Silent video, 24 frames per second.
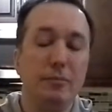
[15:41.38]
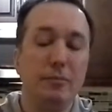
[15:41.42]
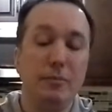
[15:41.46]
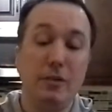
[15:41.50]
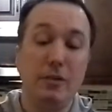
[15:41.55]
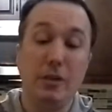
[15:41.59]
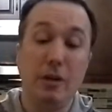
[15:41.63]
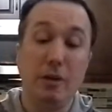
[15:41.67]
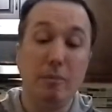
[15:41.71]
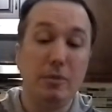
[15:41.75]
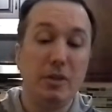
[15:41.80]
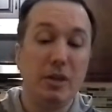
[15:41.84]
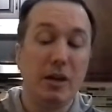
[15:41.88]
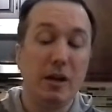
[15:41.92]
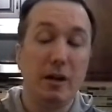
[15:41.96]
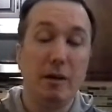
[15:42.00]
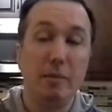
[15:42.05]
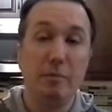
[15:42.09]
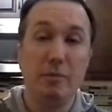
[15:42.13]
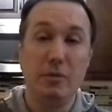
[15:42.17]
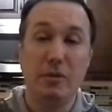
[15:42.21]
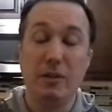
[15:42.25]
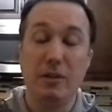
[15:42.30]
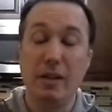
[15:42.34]

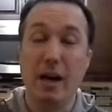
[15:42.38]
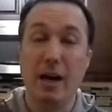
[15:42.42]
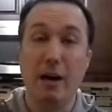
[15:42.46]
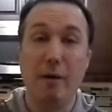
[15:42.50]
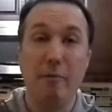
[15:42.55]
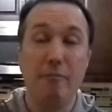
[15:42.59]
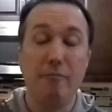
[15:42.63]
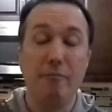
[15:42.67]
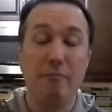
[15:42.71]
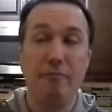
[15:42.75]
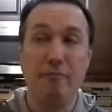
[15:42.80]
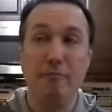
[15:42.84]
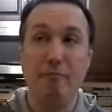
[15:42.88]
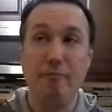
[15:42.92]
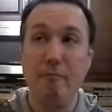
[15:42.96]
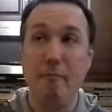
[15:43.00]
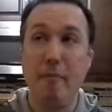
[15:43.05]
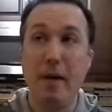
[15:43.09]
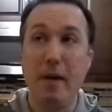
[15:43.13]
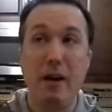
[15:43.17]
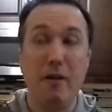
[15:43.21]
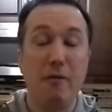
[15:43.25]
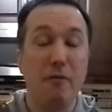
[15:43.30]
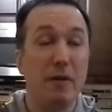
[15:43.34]
Sometimes that
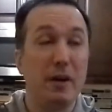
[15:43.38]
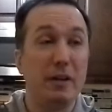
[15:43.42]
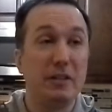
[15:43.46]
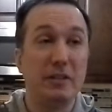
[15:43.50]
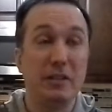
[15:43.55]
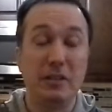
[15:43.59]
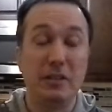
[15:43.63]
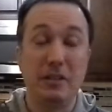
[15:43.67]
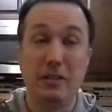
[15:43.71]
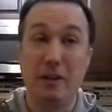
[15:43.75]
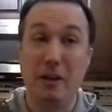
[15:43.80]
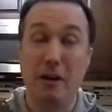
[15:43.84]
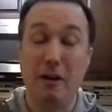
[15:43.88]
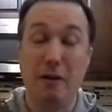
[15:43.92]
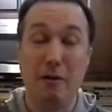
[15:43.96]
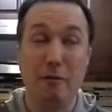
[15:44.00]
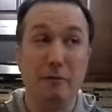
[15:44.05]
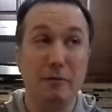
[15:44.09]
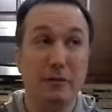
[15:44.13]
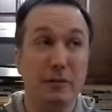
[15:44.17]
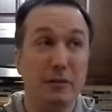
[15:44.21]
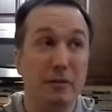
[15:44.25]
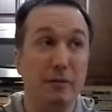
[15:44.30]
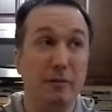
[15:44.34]
manifests itself
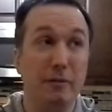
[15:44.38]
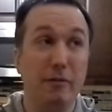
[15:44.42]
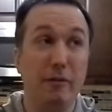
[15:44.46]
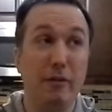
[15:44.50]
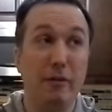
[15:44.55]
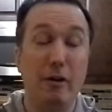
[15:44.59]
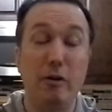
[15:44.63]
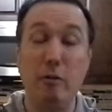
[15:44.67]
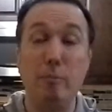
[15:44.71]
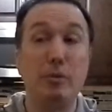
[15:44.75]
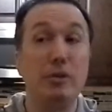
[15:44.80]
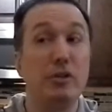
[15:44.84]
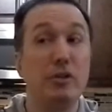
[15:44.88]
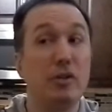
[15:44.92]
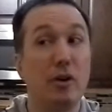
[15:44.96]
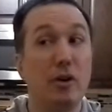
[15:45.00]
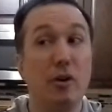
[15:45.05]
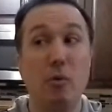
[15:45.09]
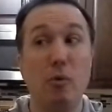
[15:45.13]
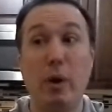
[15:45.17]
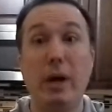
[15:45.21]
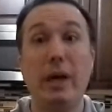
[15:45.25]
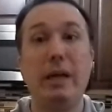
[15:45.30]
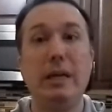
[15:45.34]
in very
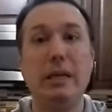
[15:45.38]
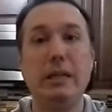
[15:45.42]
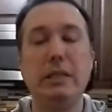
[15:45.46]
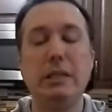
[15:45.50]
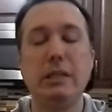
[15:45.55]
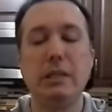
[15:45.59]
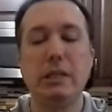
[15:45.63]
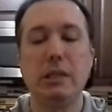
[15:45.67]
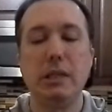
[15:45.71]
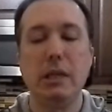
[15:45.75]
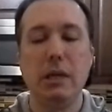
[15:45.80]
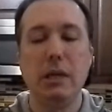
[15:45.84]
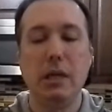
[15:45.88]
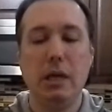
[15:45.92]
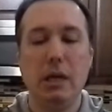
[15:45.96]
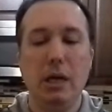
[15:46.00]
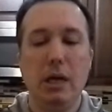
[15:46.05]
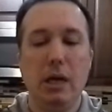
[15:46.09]
bizarre ways.